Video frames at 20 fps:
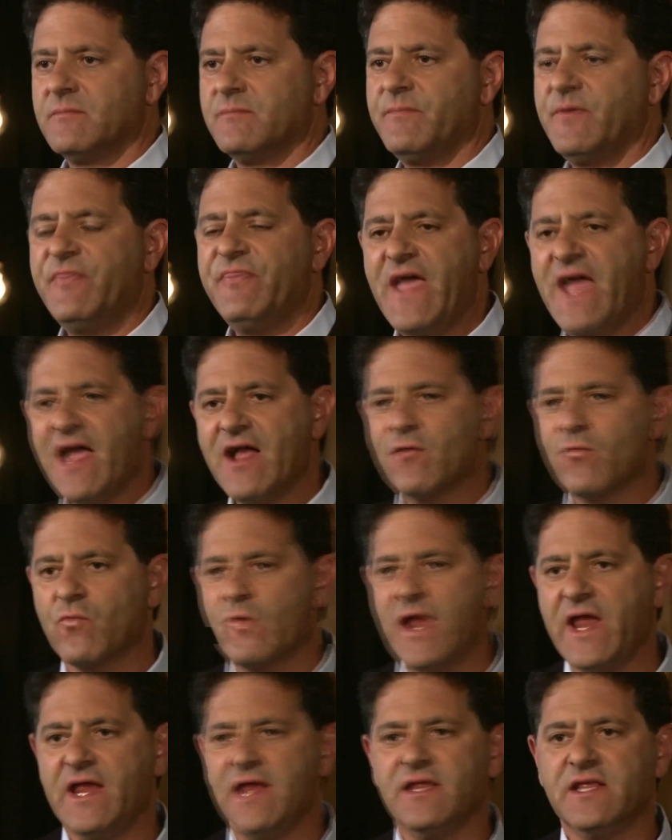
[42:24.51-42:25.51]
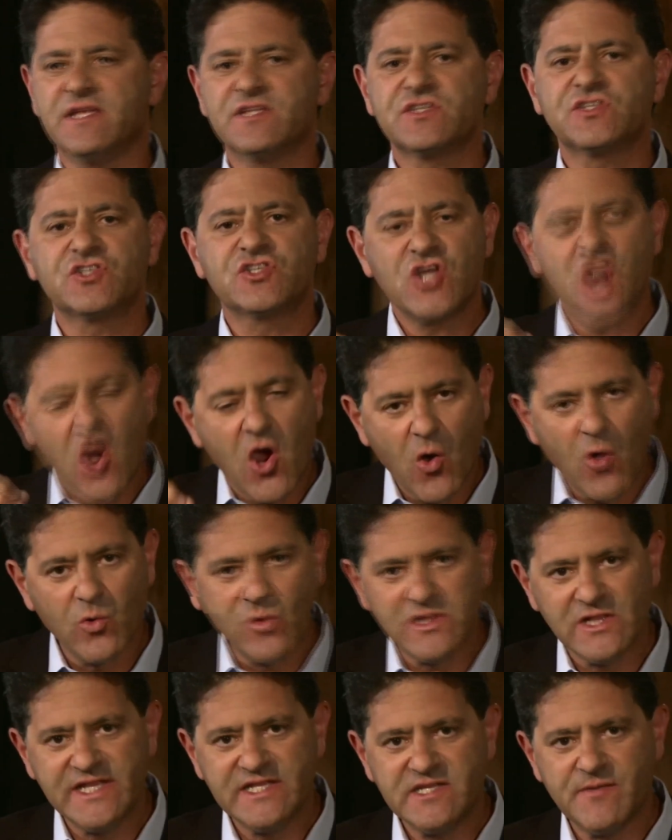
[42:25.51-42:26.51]
But that rate is
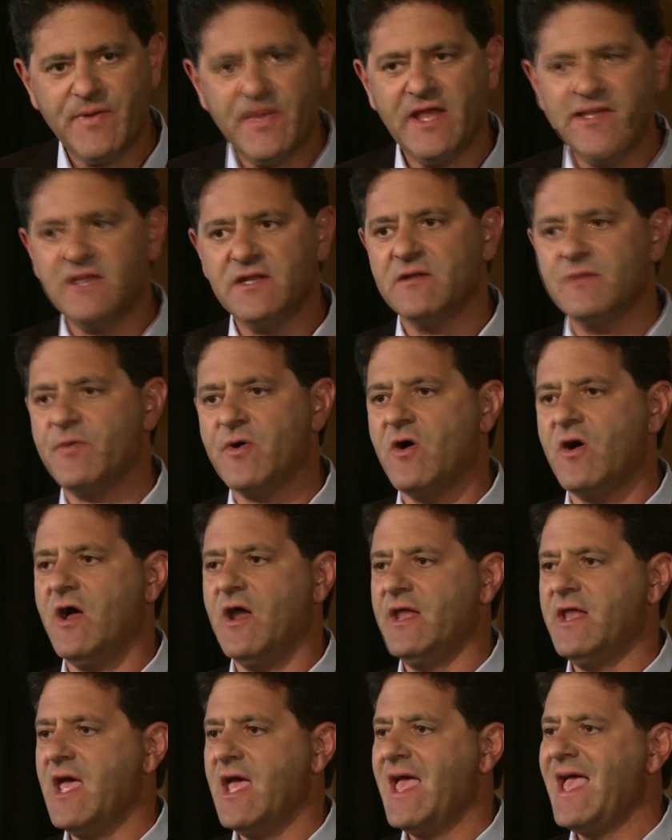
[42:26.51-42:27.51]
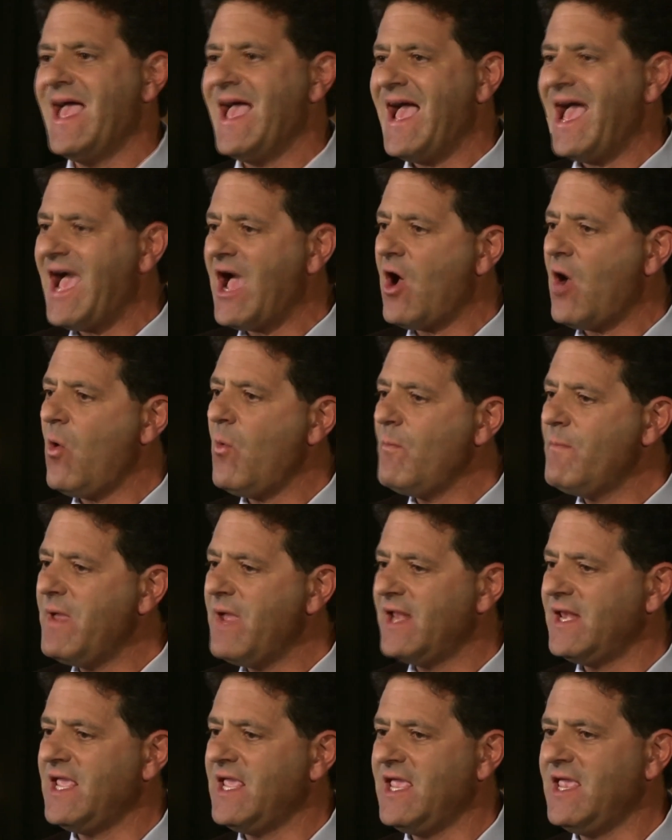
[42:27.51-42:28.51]
totally dependent upon how
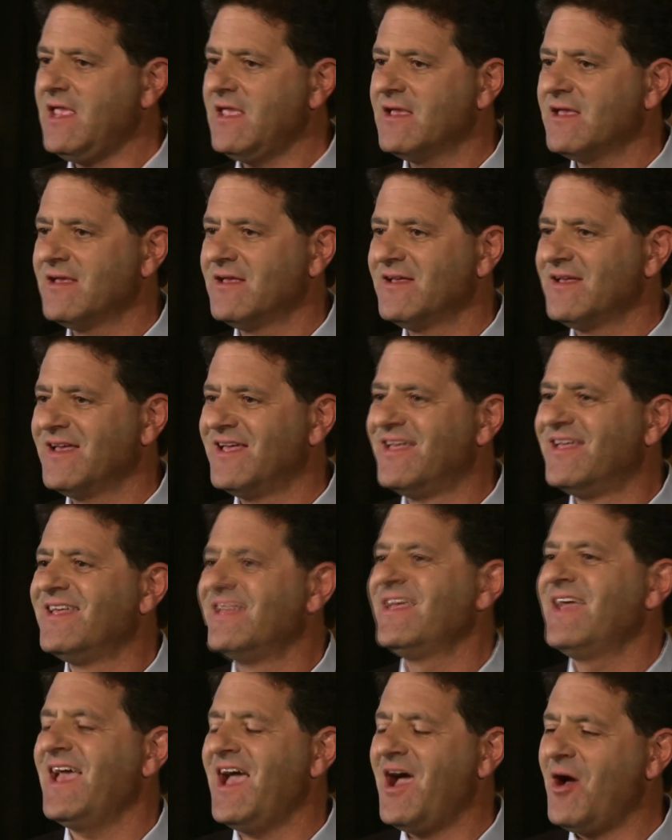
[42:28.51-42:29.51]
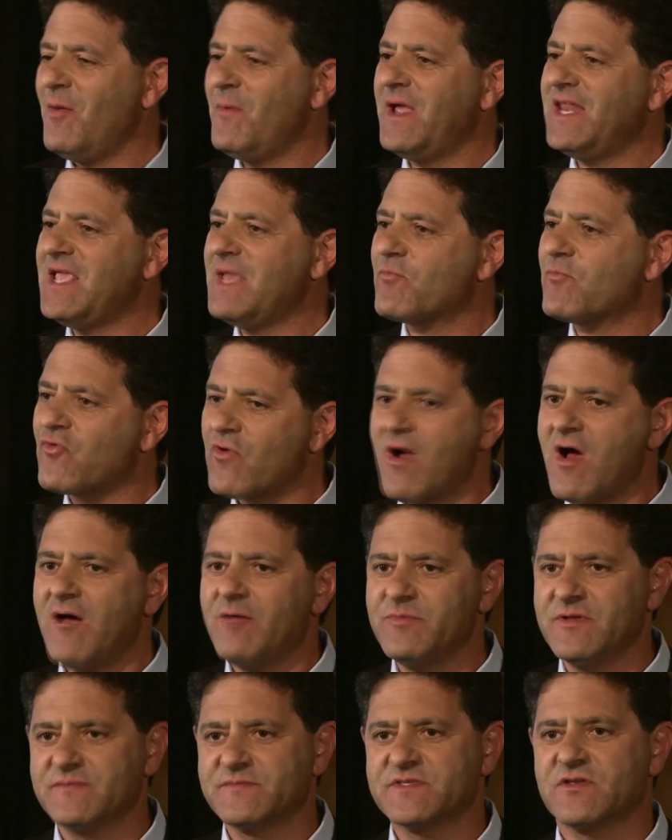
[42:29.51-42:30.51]
many
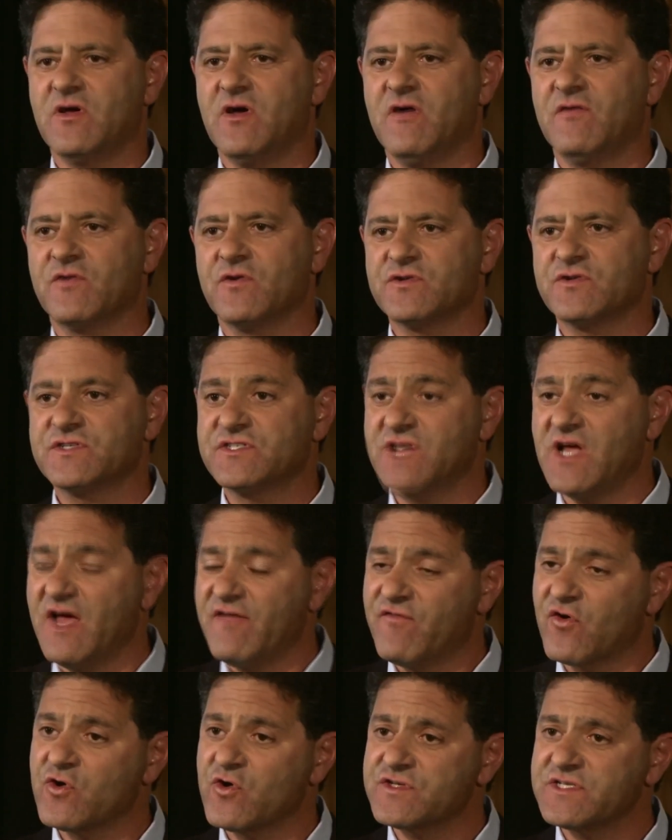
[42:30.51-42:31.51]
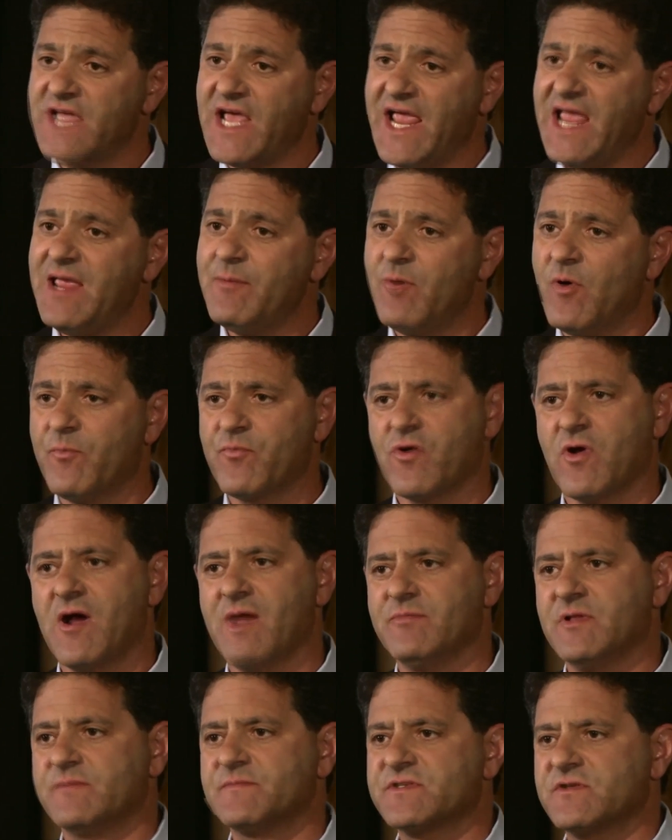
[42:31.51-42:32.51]
problem solvers, diverse, able
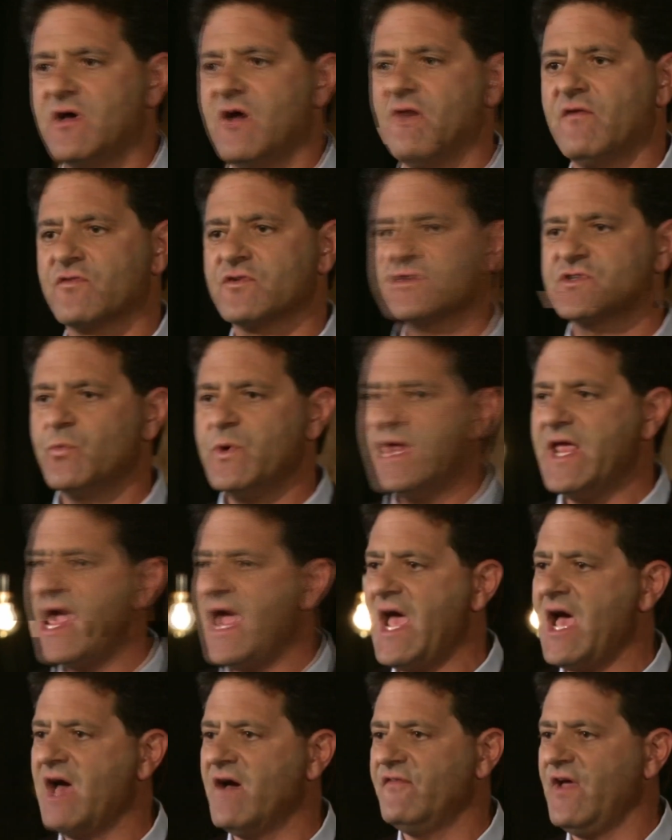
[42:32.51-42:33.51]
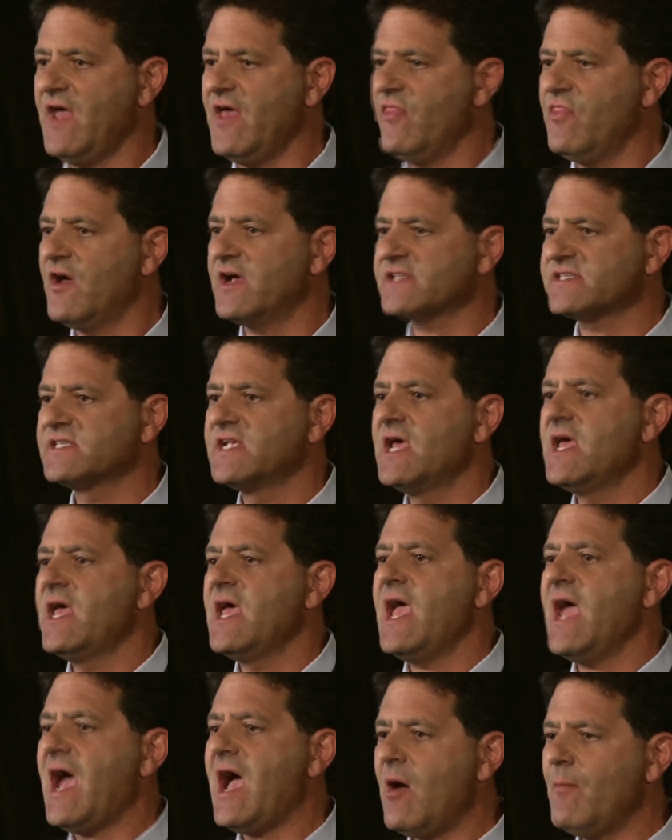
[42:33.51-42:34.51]
problem solvers we have, and thus
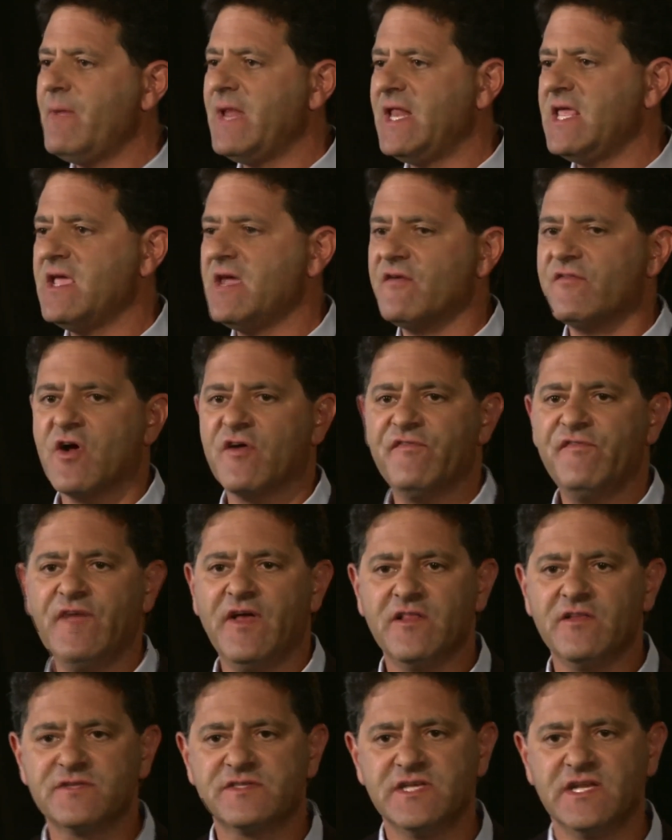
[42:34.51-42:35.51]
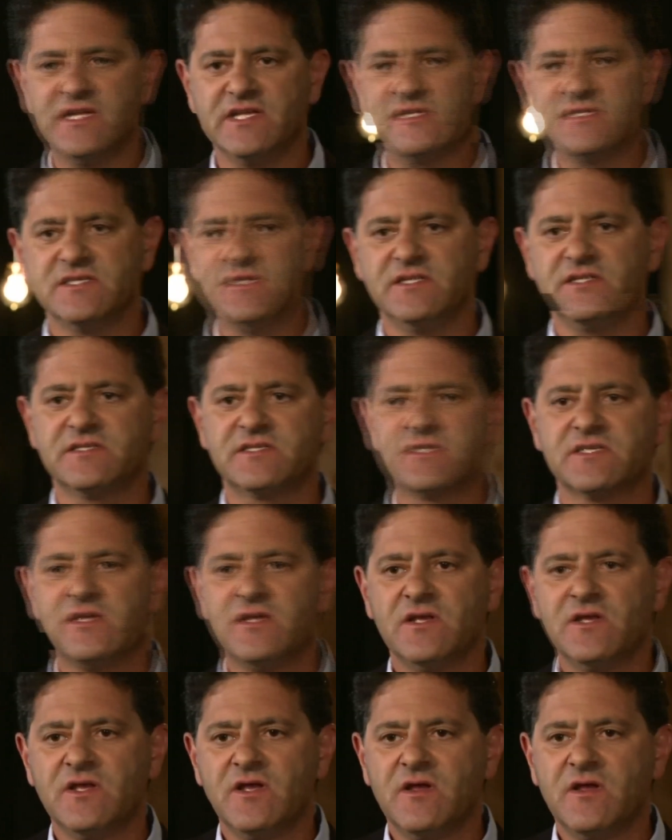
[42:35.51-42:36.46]
how many of our fellow citizens